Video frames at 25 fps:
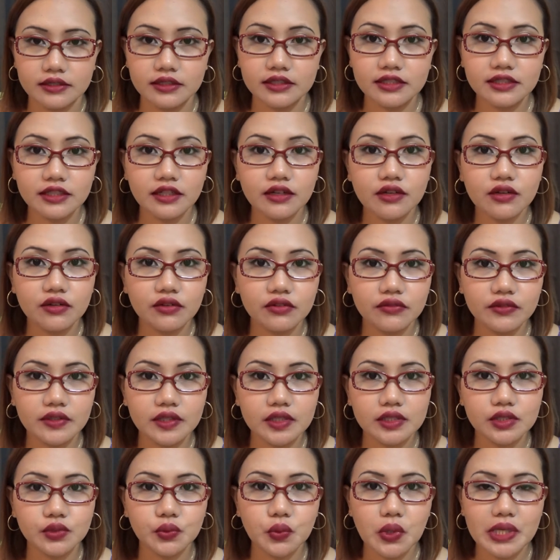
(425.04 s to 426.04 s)
This is sa
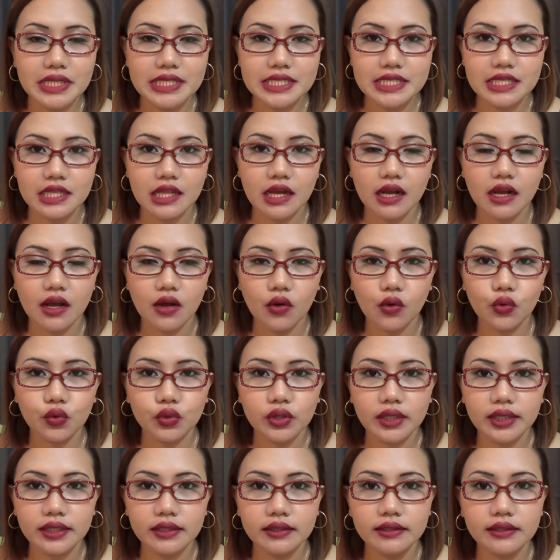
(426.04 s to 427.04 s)
office, once lang
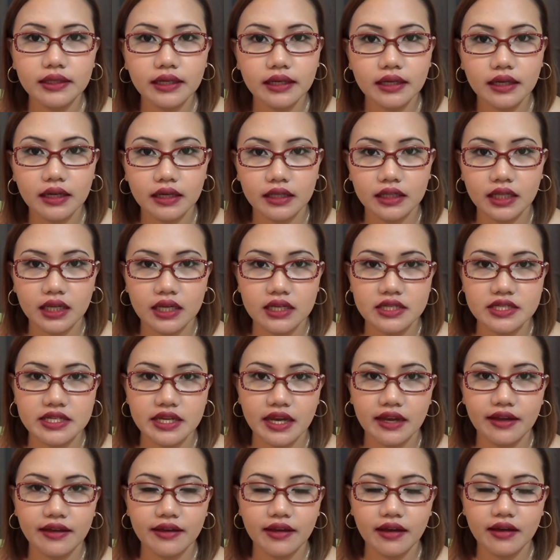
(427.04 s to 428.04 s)
akong nagre-retouch
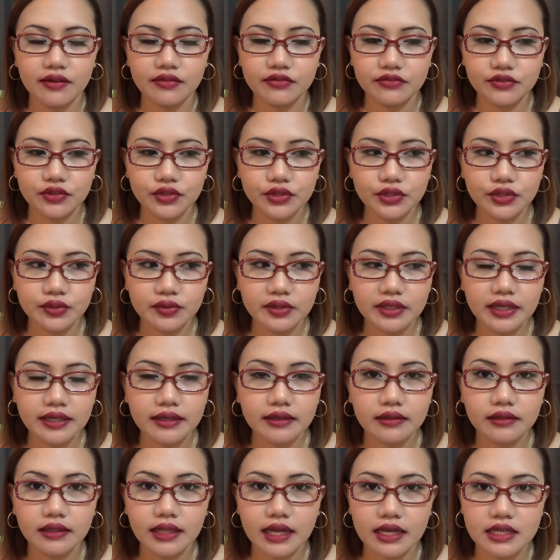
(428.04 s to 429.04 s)
after
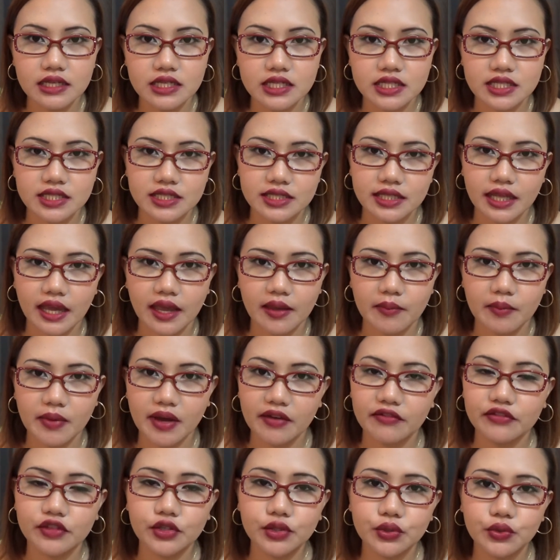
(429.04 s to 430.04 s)
ng lunch time,
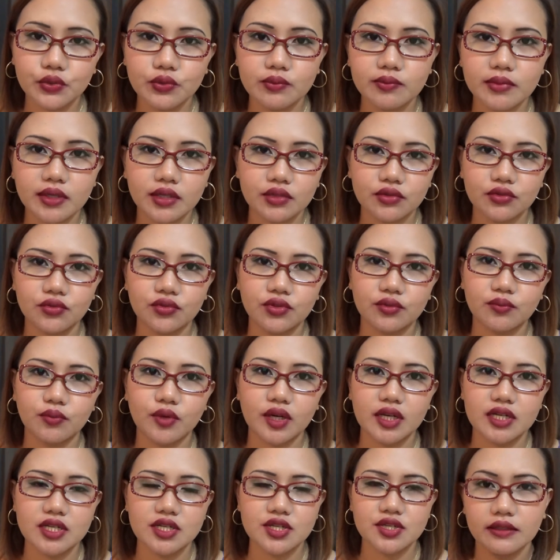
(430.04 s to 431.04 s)
after kong
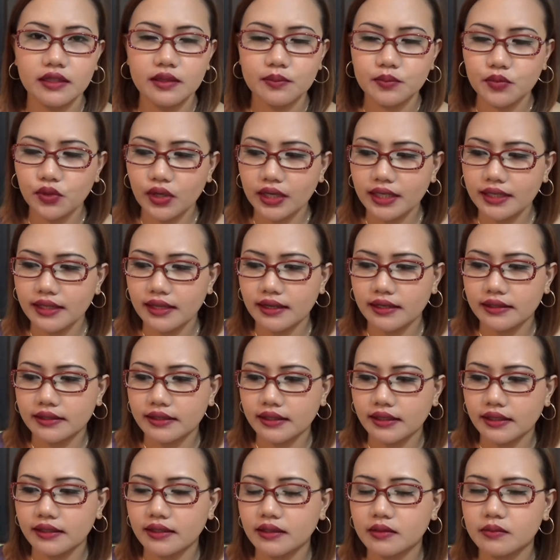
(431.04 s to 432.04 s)
mag-toothbrush. Hindi mo kailangan
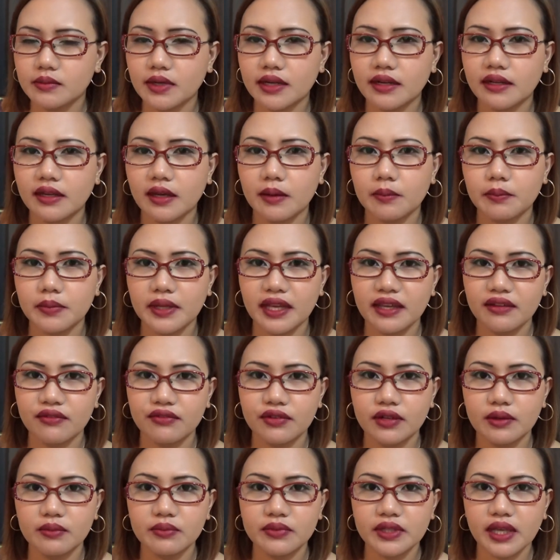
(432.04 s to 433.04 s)
talagang mag-reapply
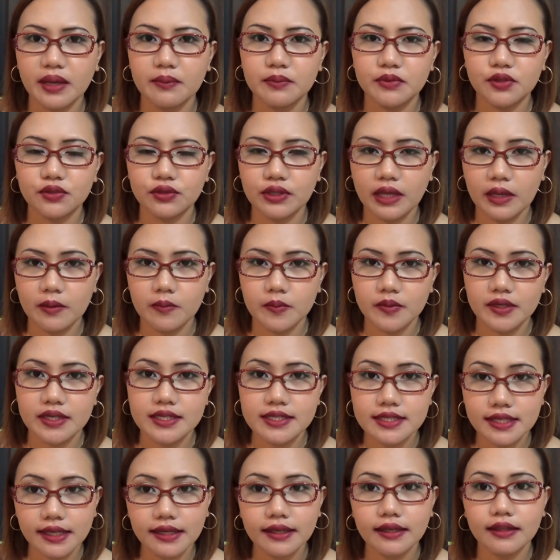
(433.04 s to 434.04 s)
from time to time
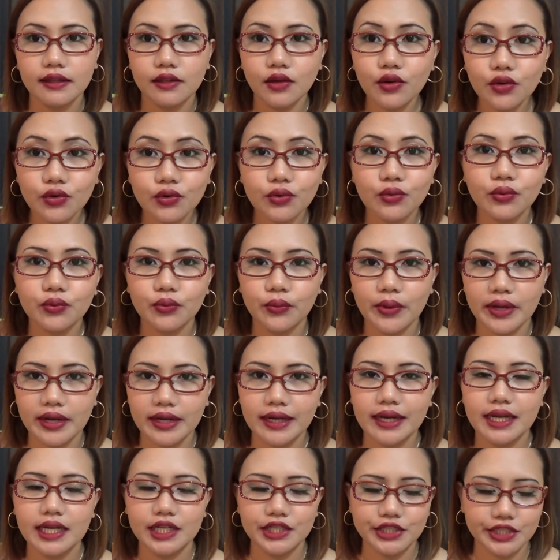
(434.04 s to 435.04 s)
kasi long
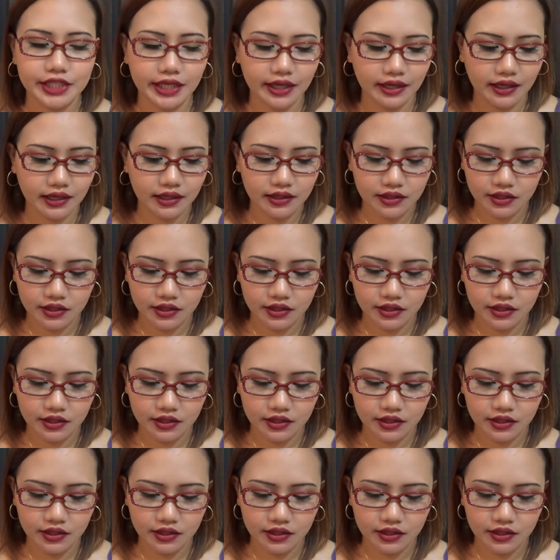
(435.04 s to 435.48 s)
wearing siya.